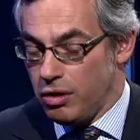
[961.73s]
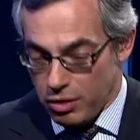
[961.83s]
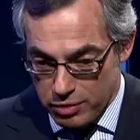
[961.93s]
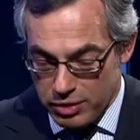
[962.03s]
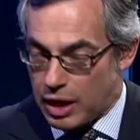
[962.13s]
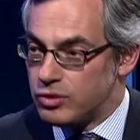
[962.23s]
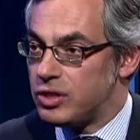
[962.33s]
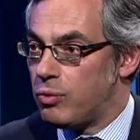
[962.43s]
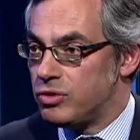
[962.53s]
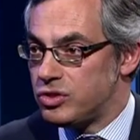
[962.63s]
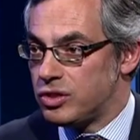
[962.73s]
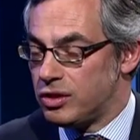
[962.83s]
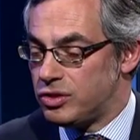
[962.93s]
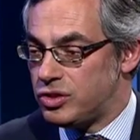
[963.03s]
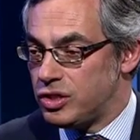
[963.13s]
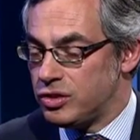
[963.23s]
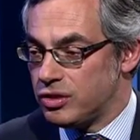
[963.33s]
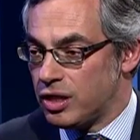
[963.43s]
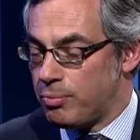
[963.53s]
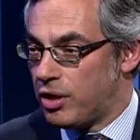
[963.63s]
Uh, that was, that was a decision
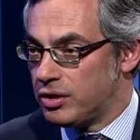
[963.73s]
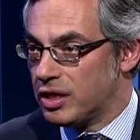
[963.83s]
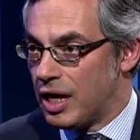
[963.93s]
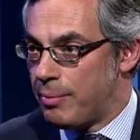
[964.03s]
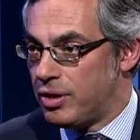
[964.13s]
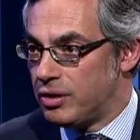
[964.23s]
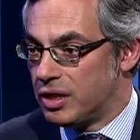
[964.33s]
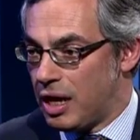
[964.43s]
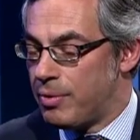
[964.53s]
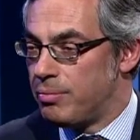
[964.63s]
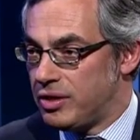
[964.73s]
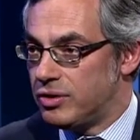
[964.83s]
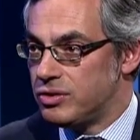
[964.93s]
that I brought to Cabinet, and Cabinet made the